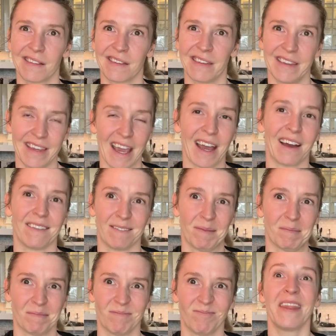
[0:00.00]
Yeah,
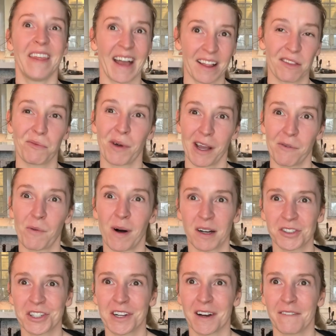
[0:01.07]
that's why
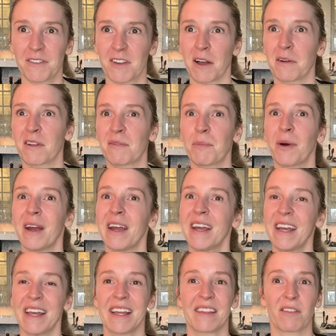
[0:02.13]
washing off skunk spray
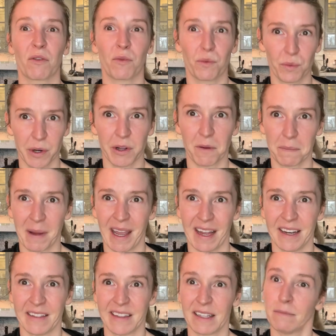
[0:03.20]
is a real pain in the